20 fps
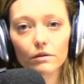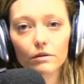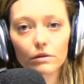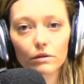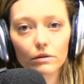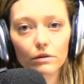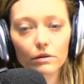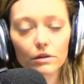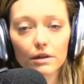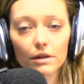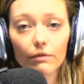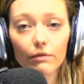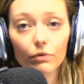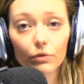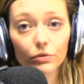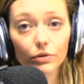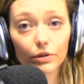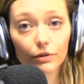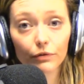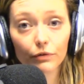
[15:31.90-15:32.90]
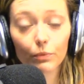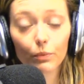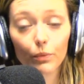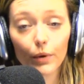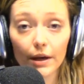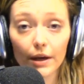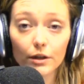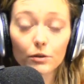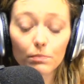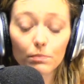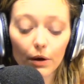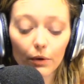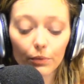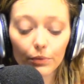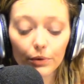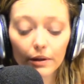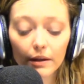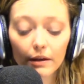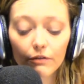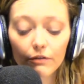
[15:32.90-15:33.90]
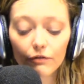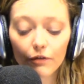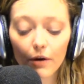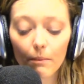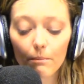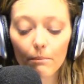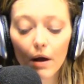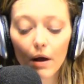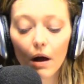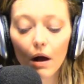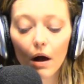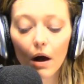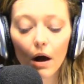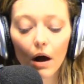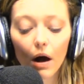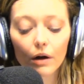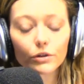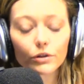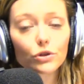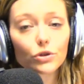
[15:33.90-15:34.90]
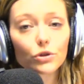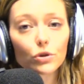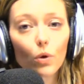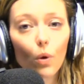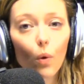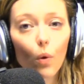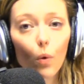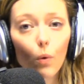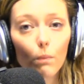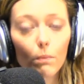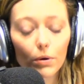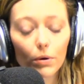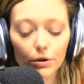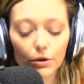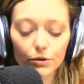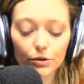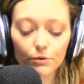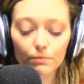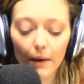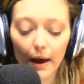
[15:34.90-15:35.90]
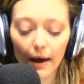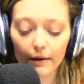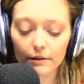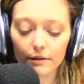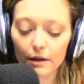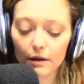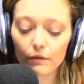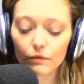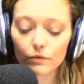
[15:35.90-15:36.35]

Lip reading: several different ways, but really from a soul perspective.